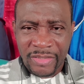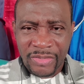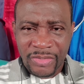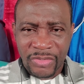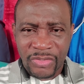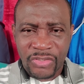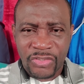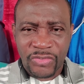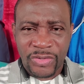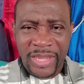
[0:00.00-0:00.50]
to
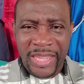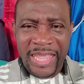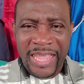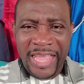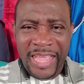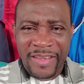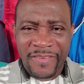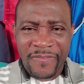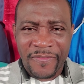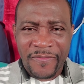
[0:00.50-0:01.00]
try
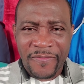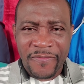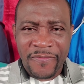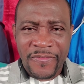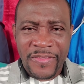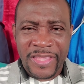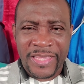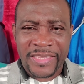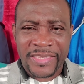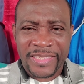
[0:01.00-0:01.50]
and
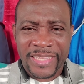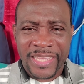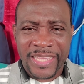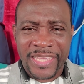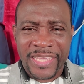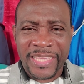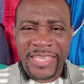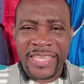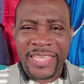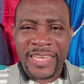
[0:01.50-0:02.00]
fix and
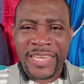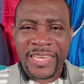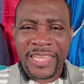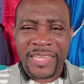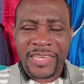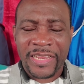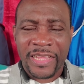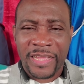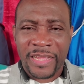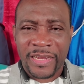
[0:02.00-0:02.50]
heal that
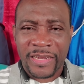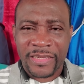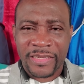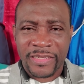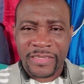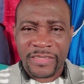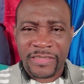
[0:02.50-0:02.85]
heart.